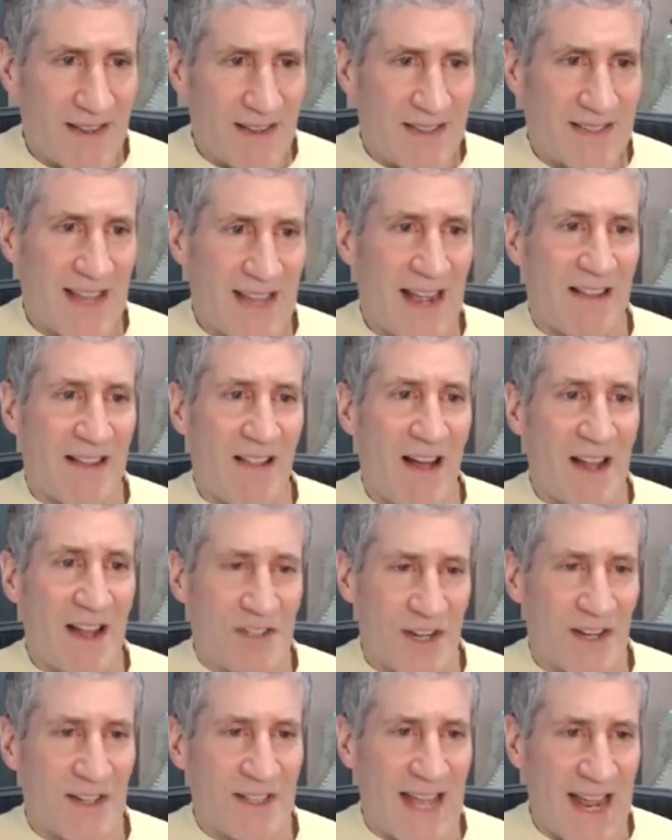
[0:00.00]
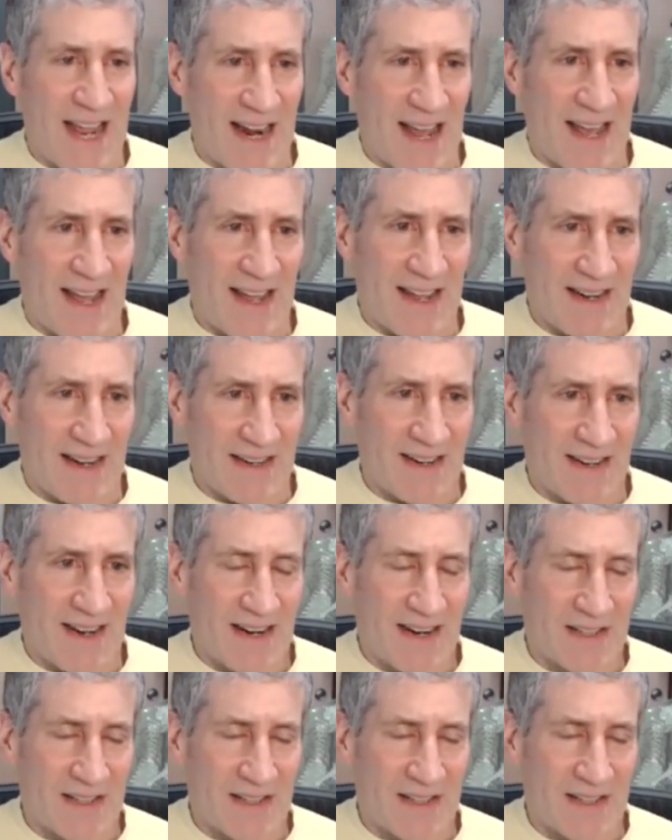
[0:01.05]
psychological data and